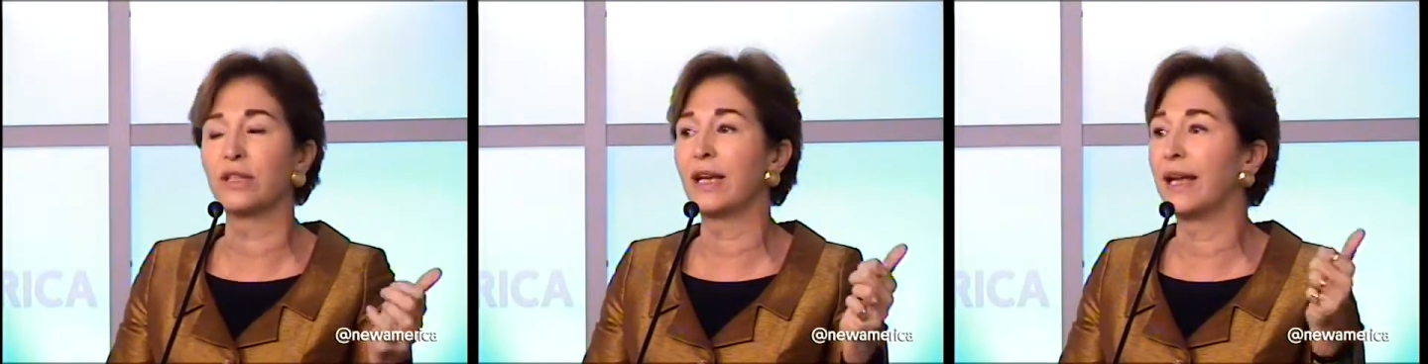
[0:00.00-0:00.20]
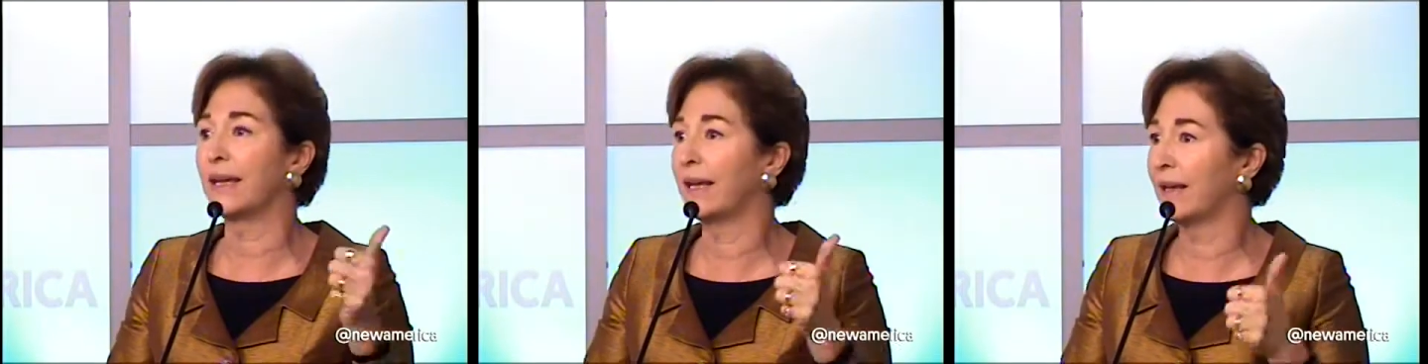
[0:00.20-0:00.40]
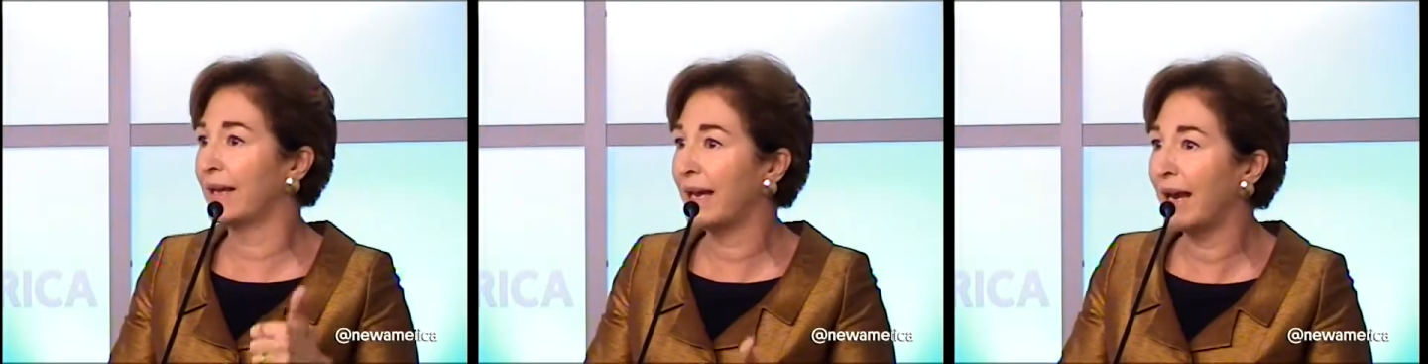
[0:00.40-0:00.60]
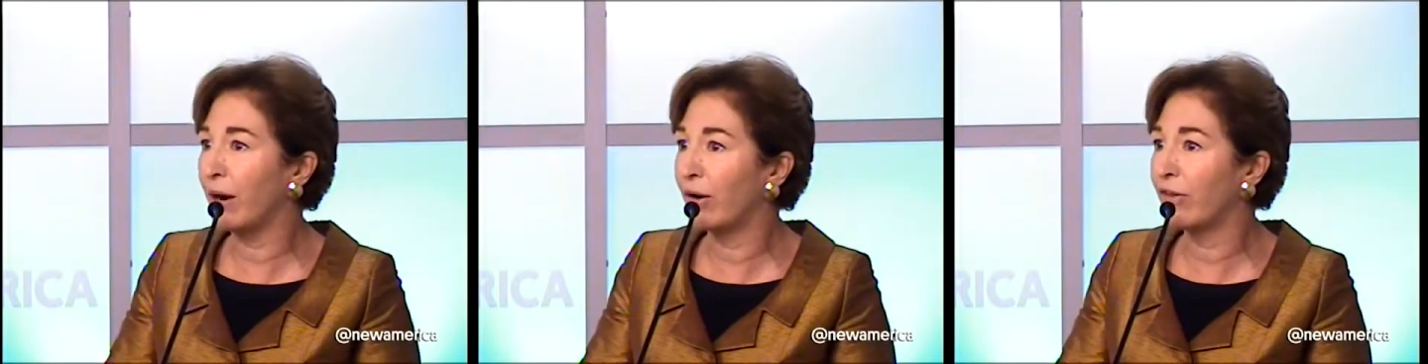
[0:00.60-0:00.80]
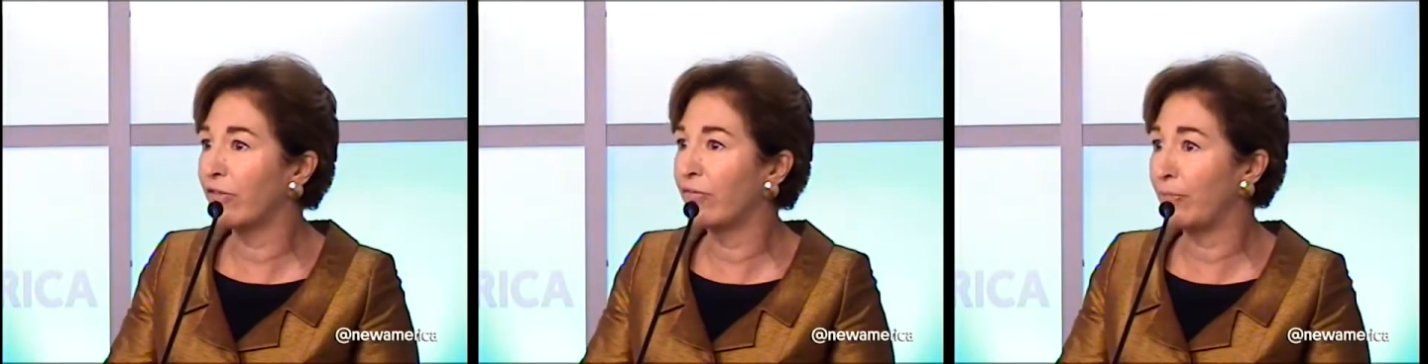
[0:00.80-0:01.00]
taking
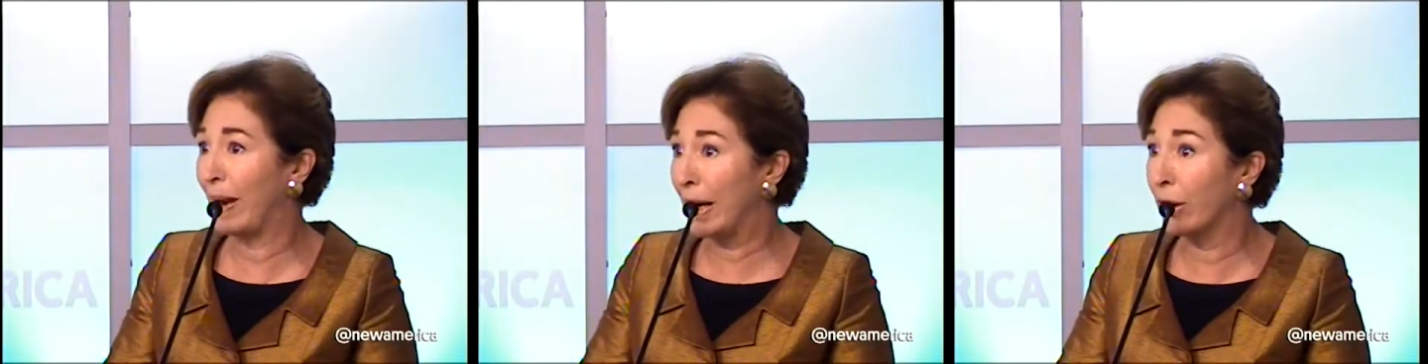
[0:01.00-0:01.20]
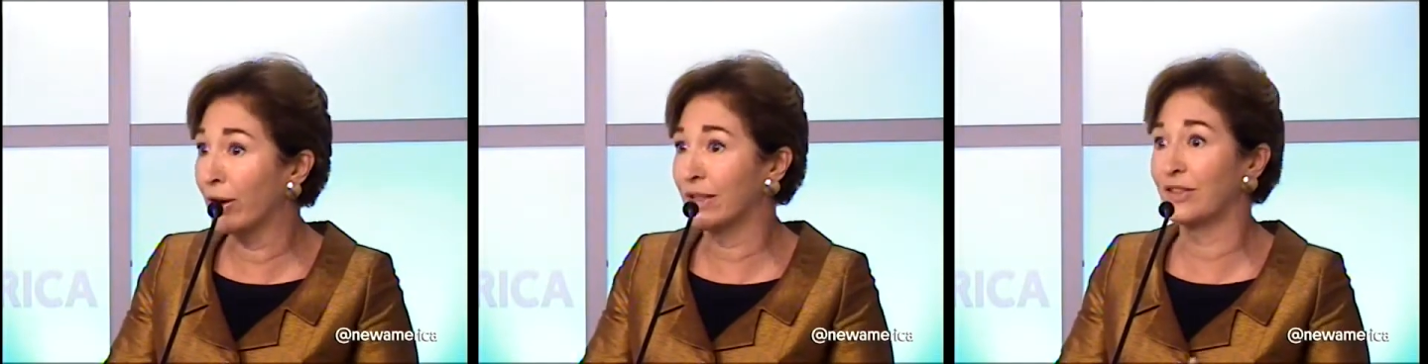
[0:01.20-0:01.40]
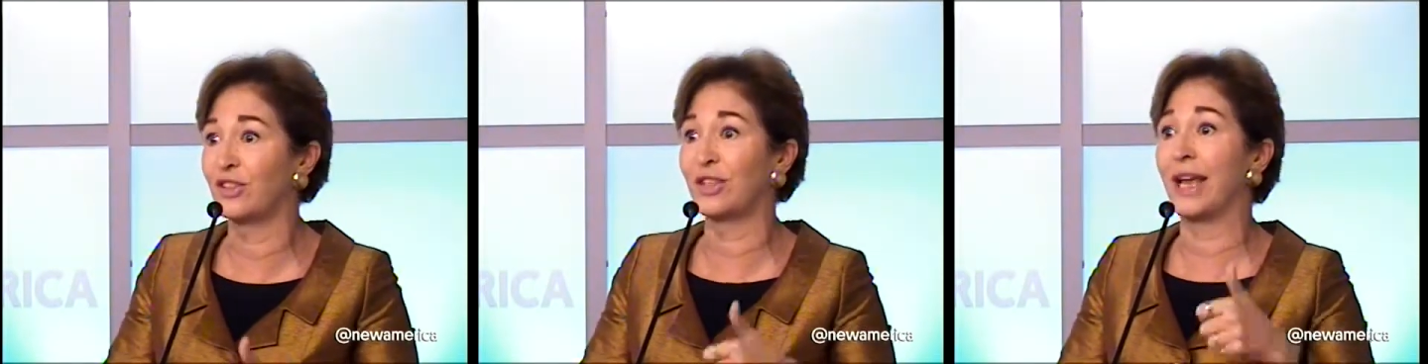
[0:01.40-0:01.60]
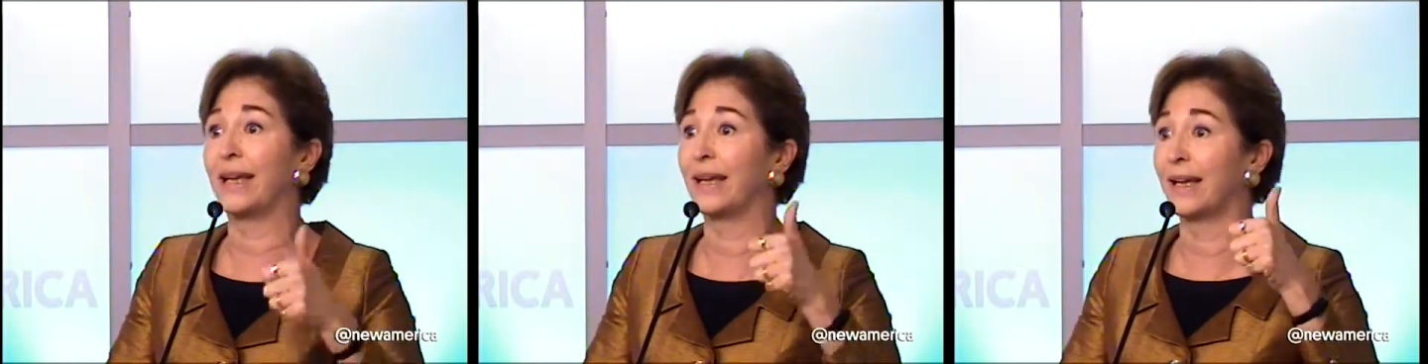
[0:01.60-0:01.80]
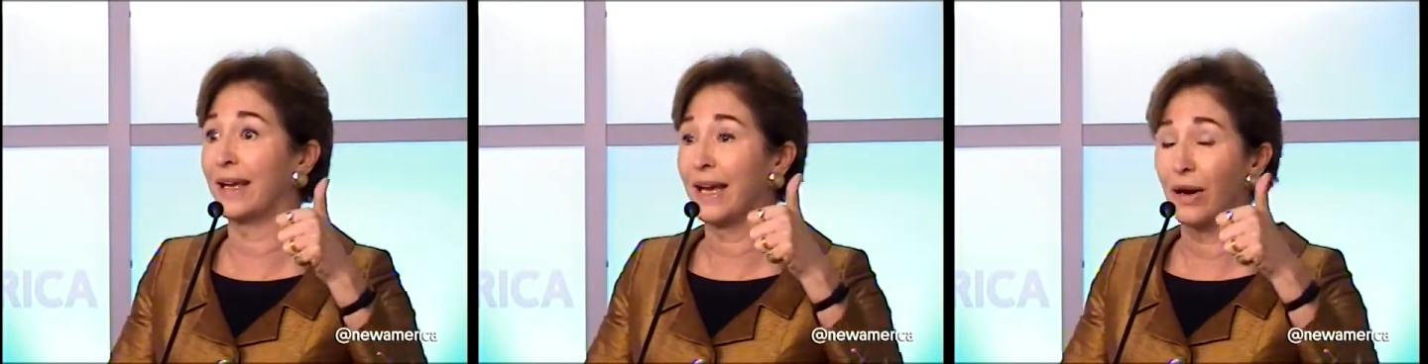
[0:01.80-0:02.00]
care of parents,
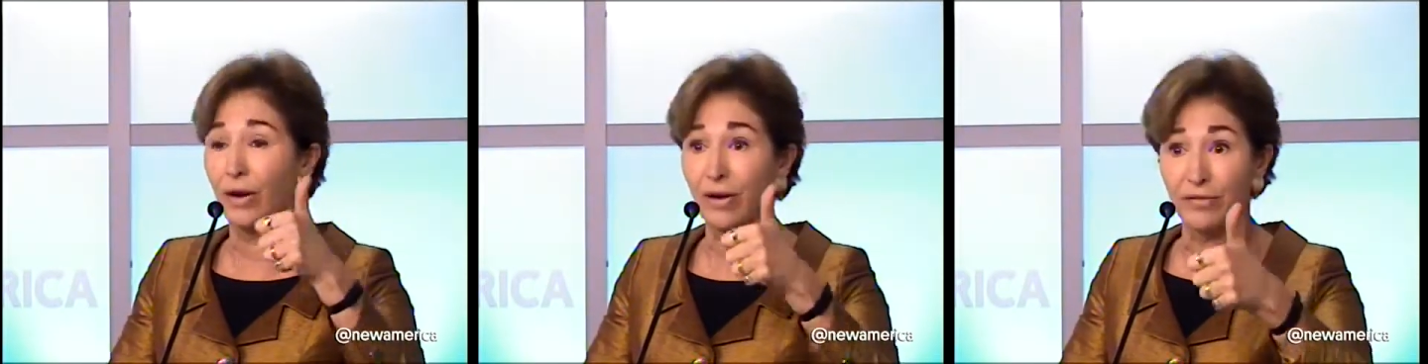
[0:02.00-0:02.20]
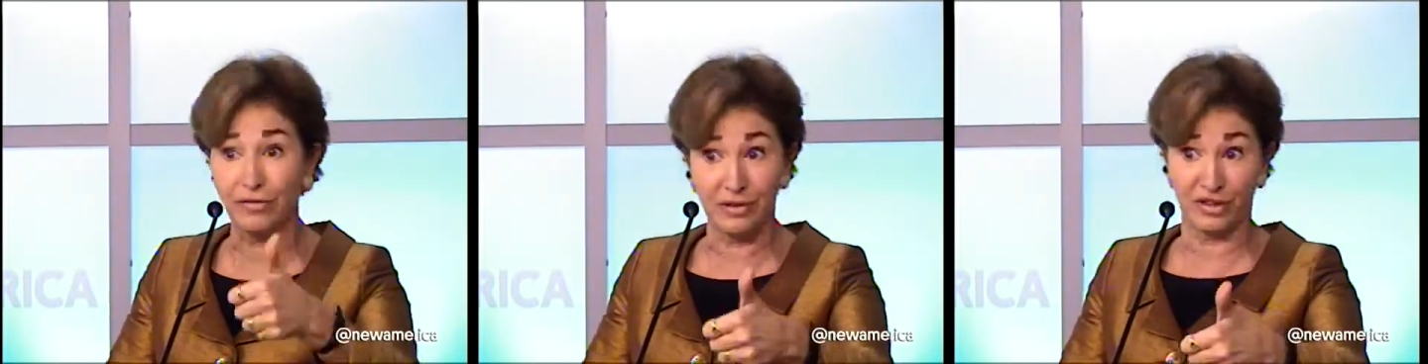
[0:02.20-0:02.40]
taking care of